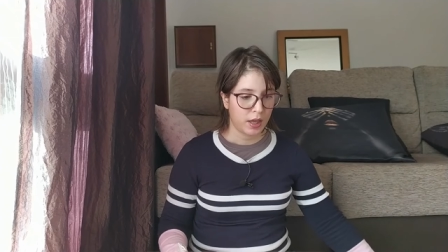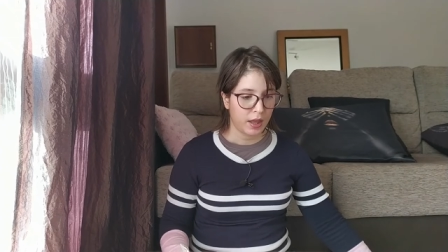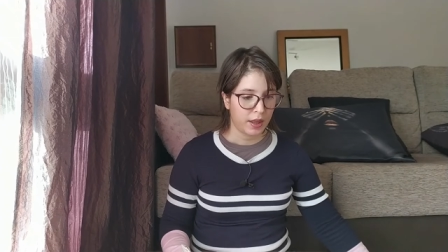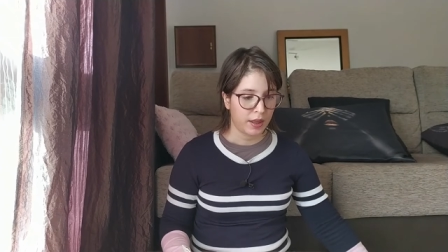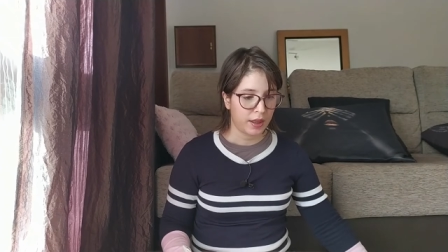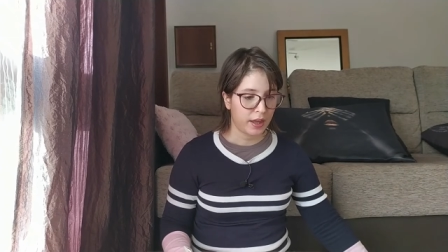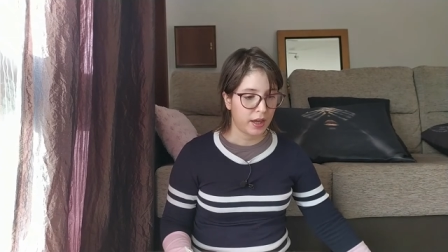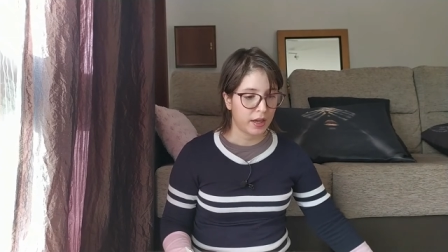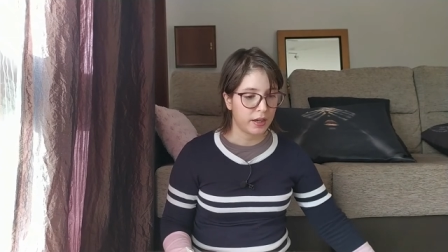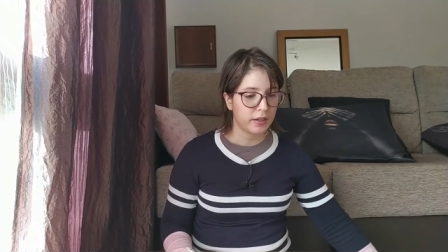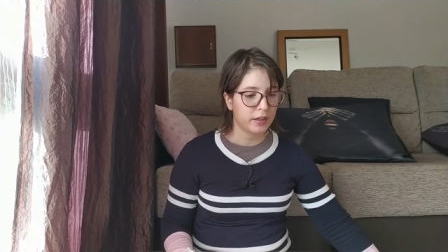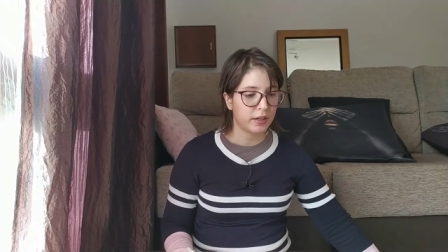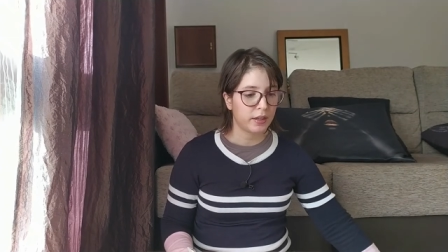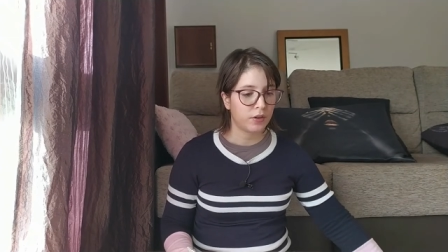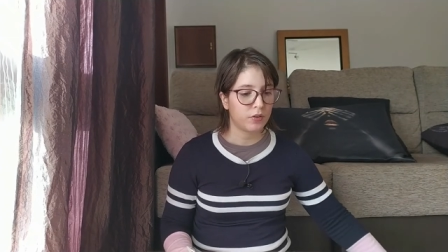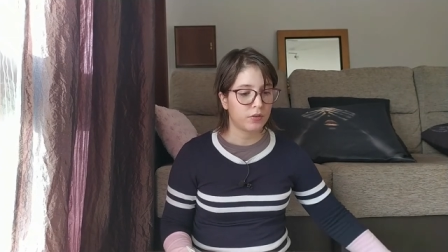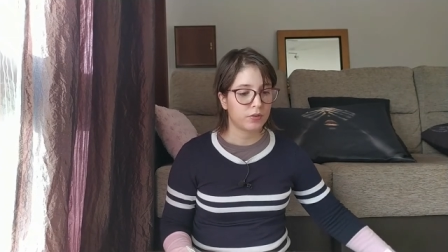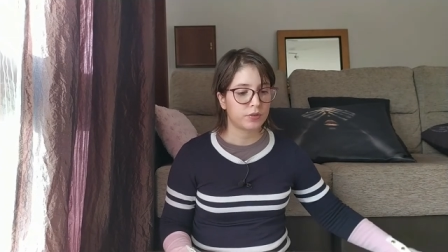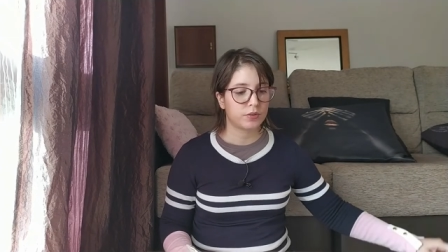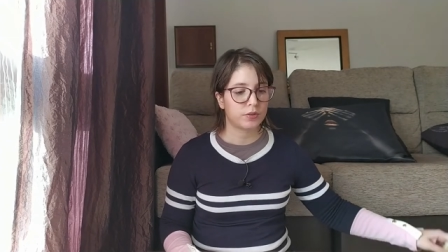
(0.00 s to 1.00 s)
Then in
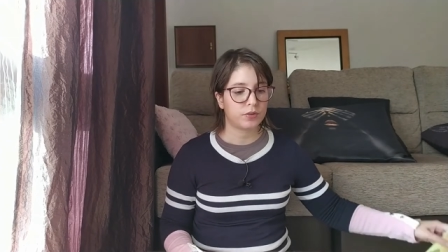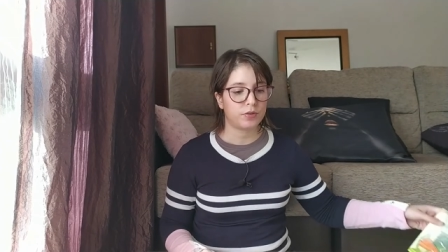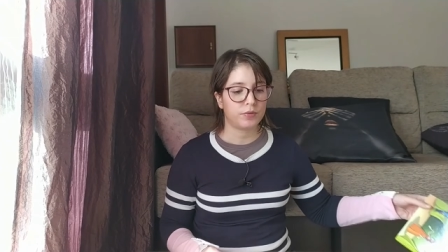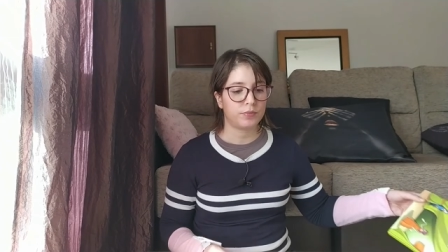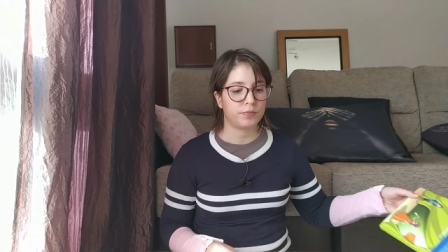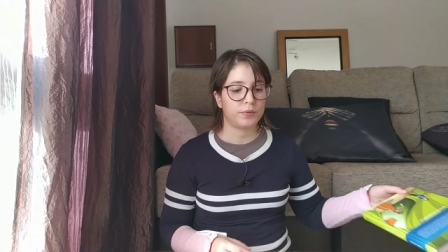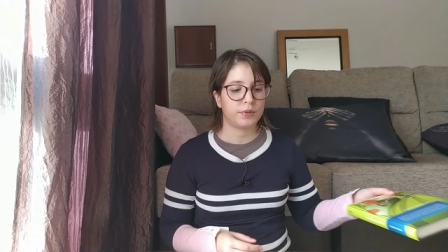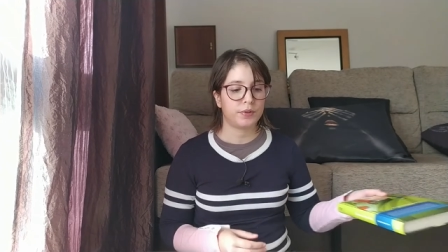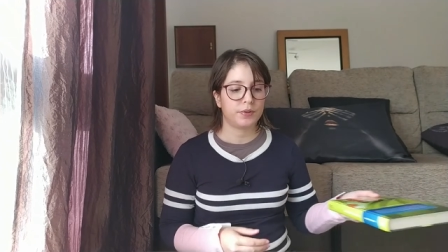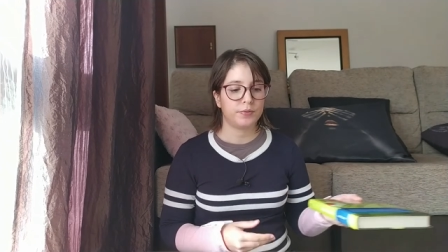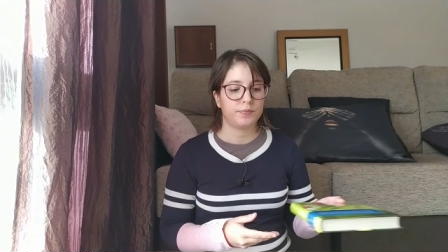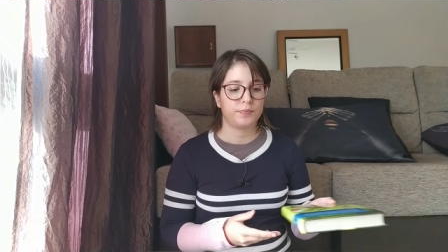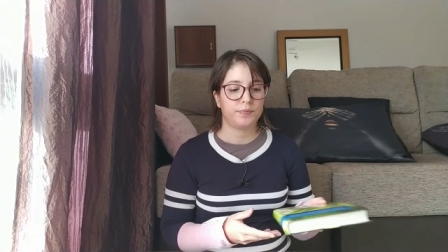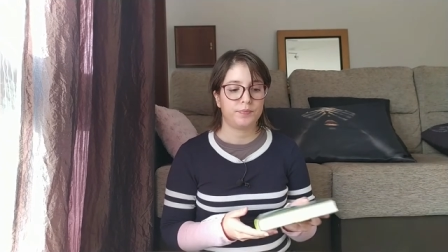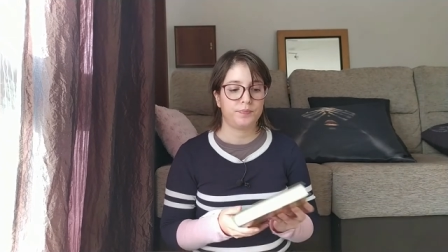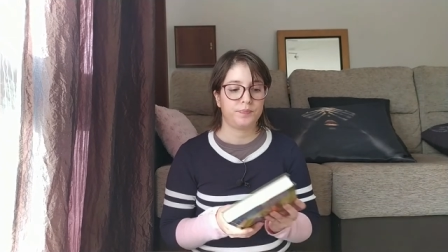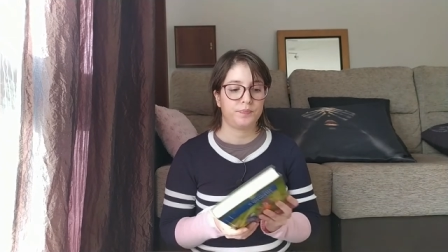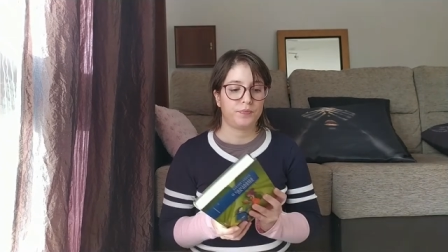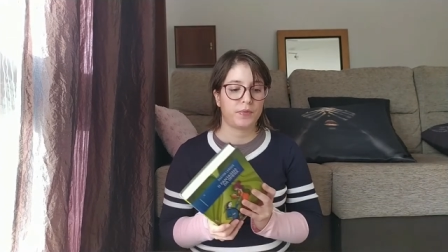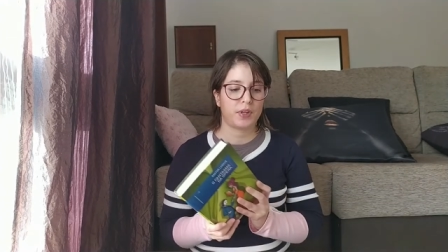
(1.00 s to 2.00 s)
October,
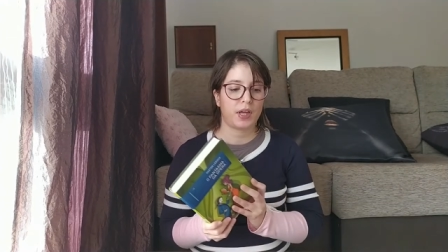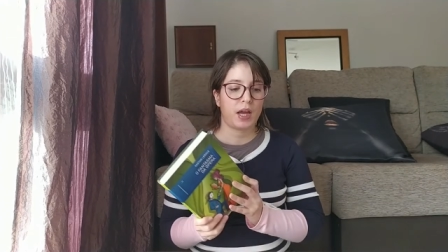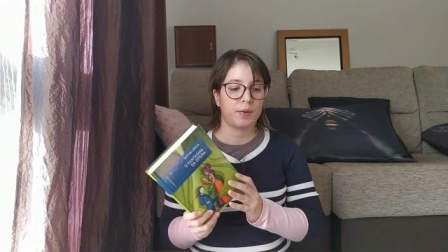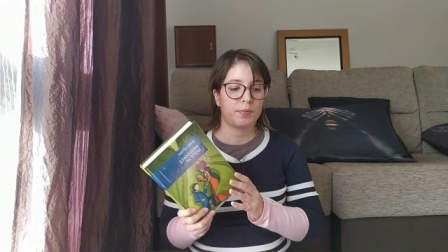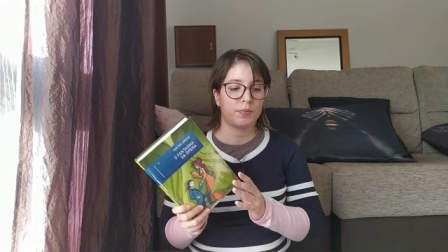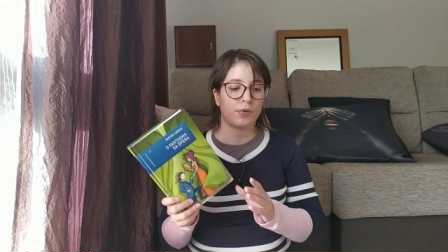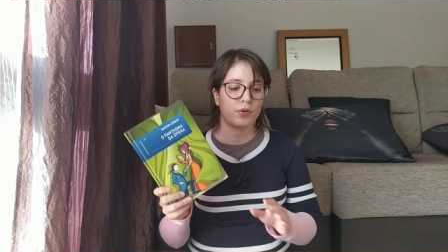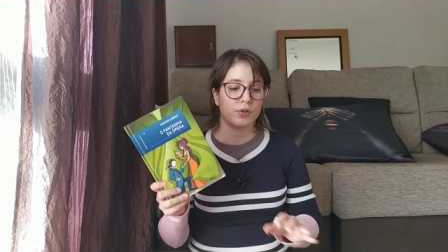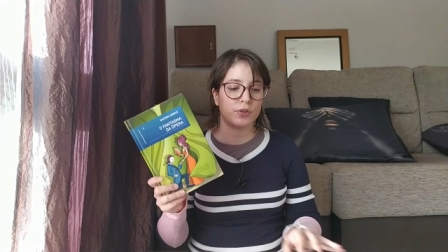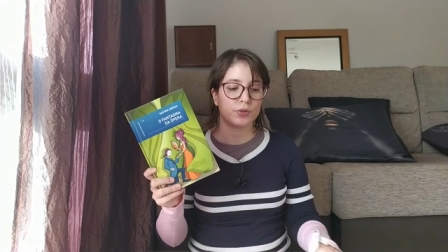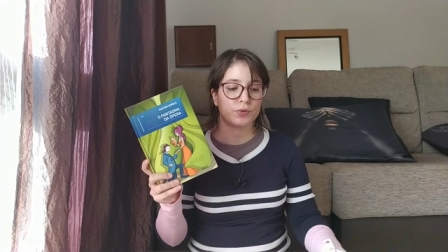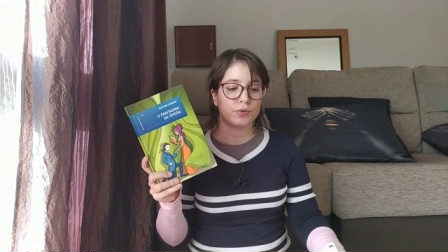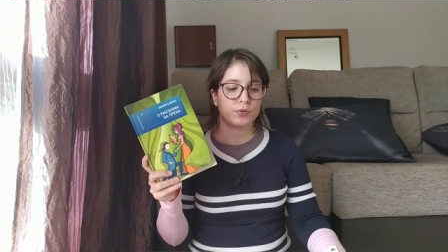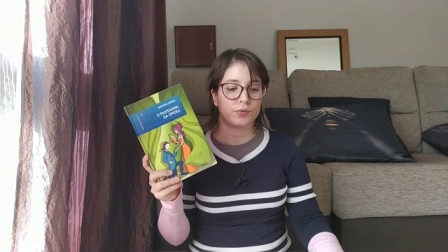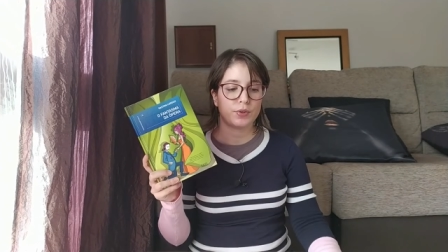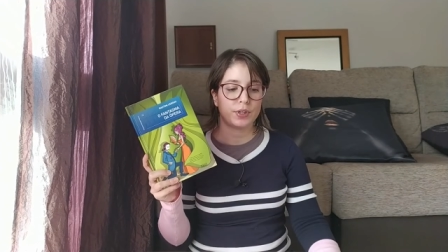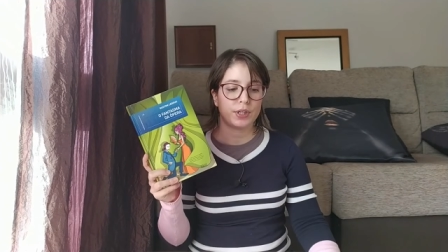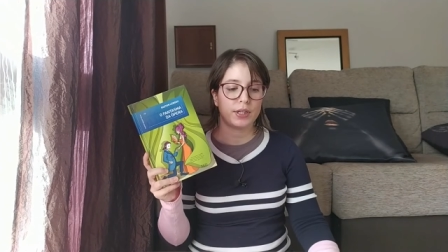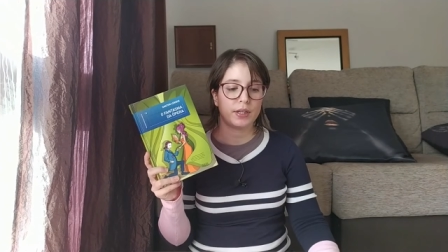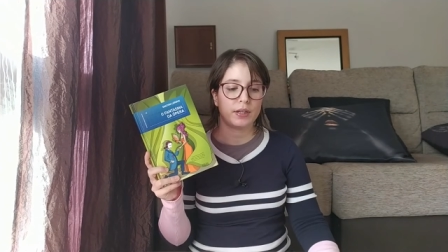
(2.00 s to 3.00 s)
I'm going to
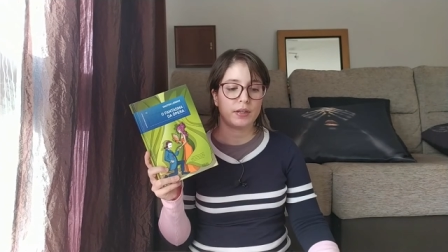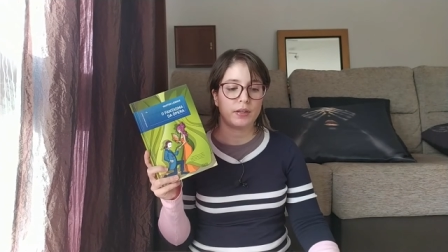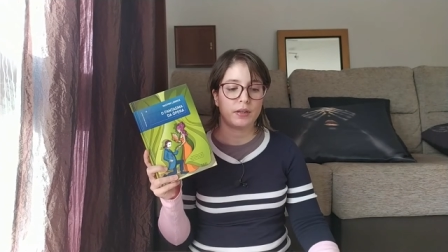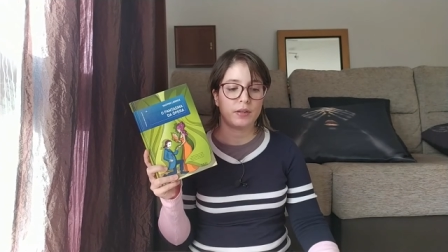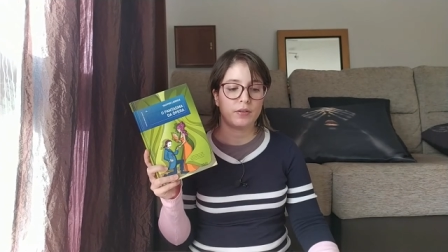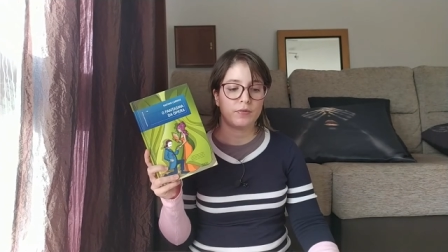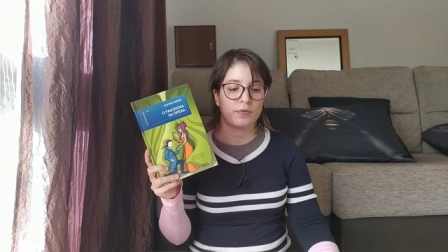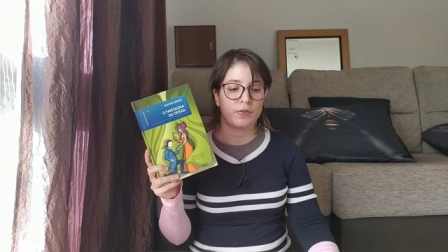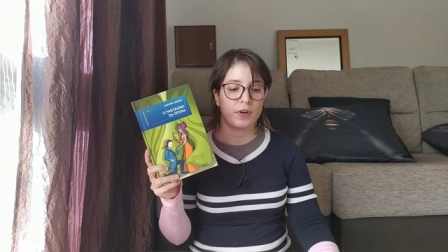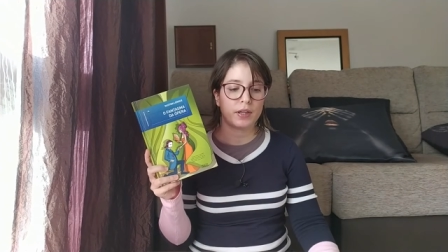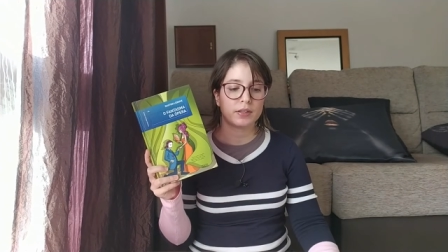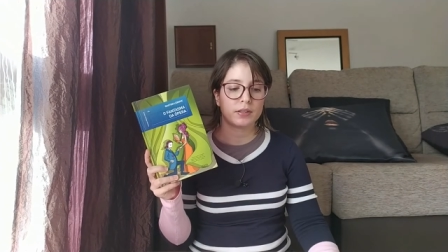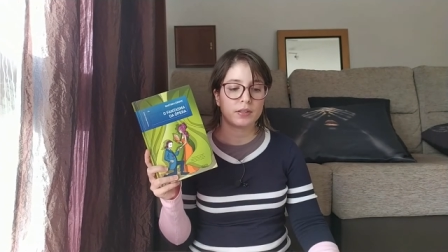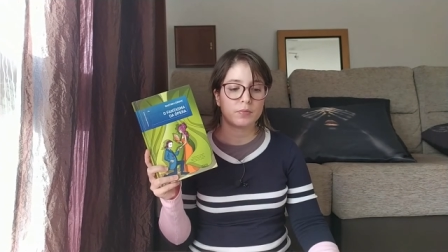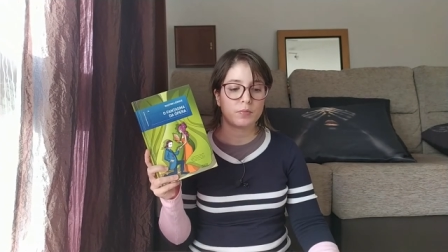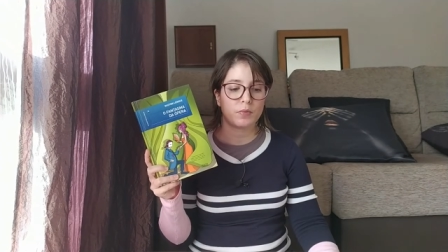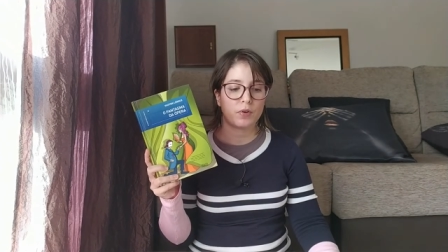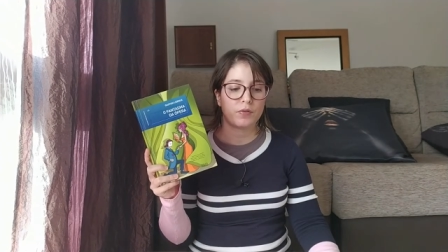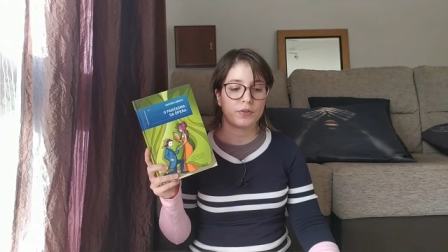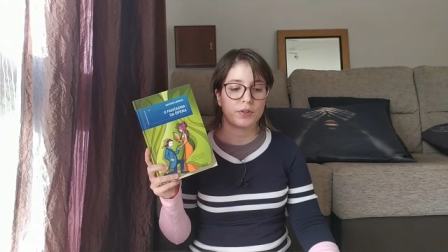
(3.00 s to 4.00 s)
read The
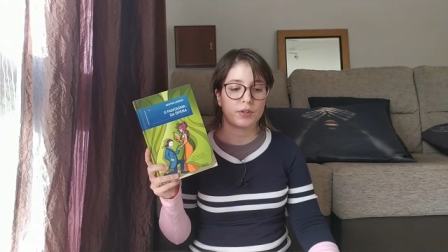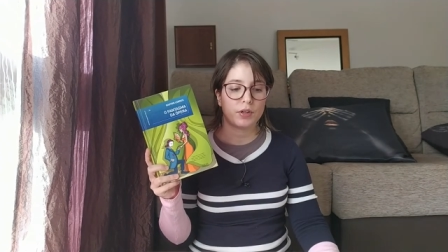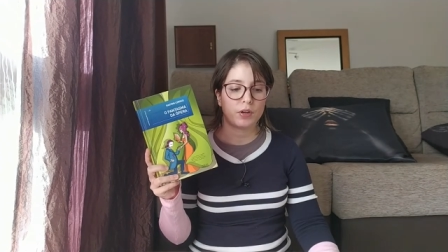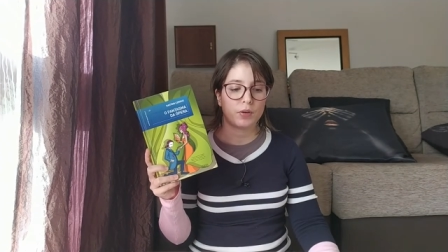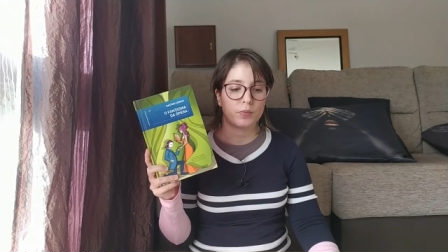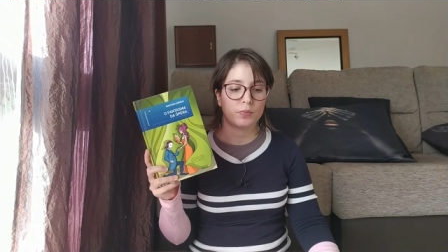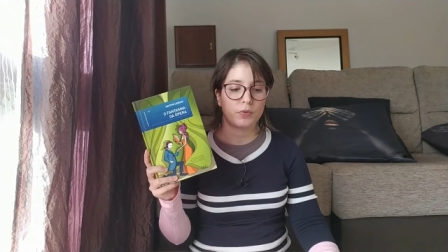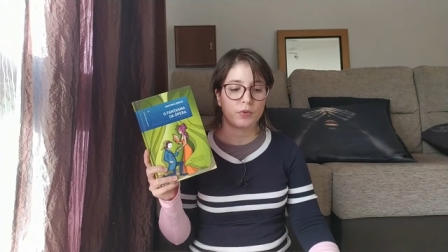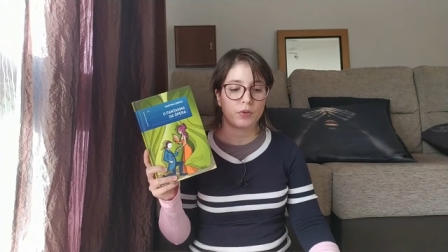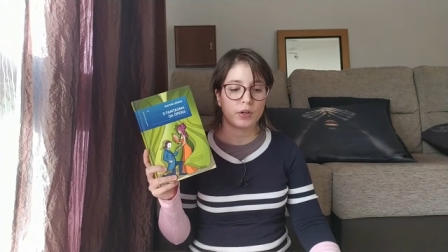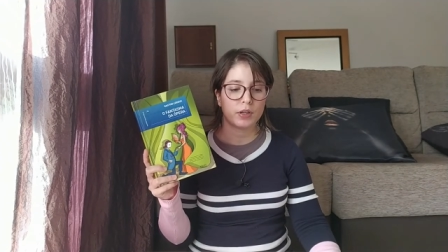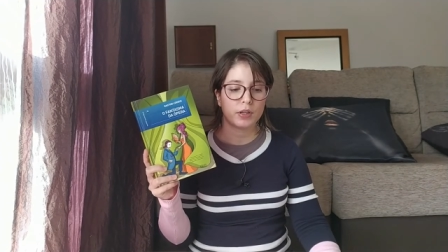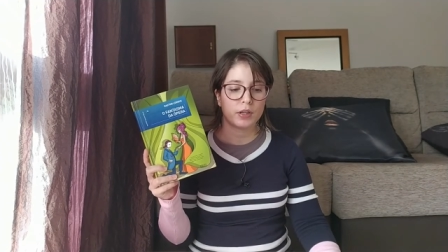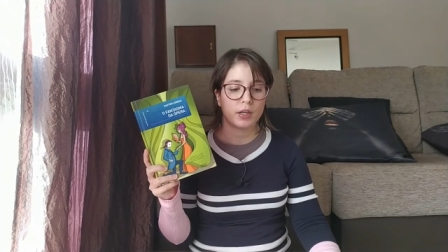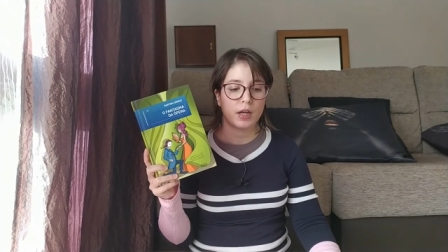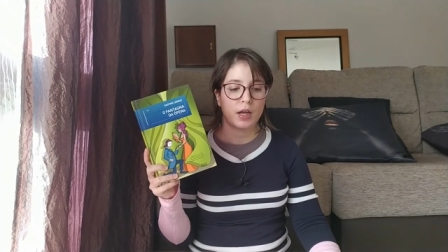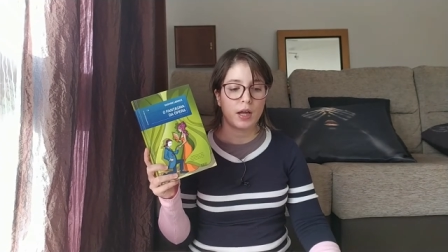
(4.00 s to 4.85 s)
Phantom of the Opera